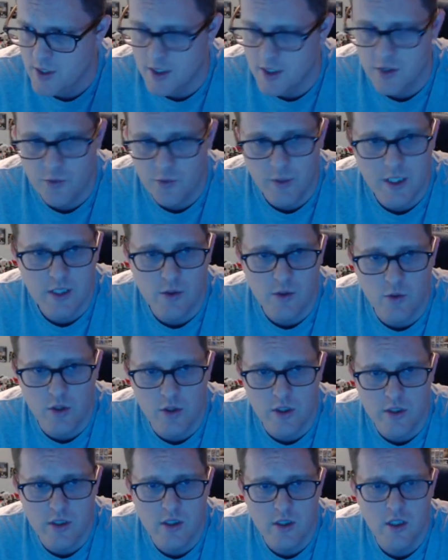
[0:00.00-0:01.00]
this
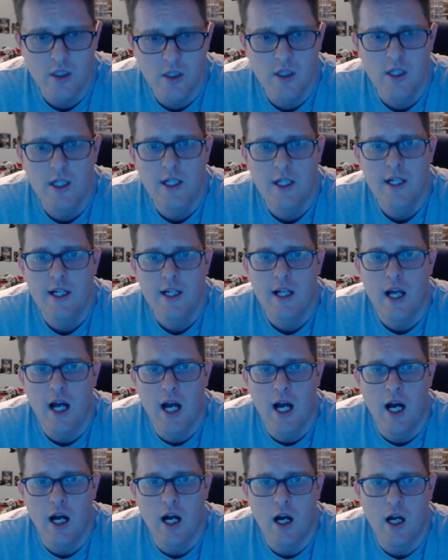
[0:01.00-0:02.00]
resource
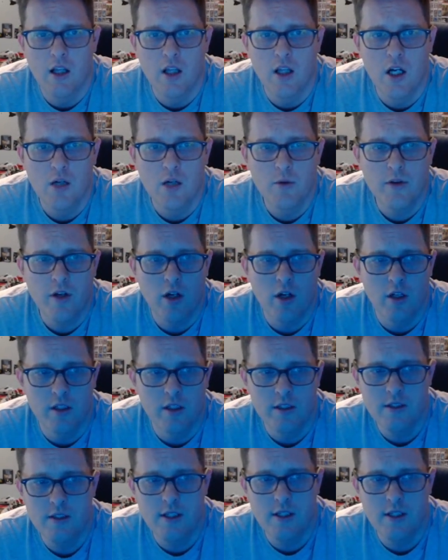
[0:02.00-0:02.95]
along with cards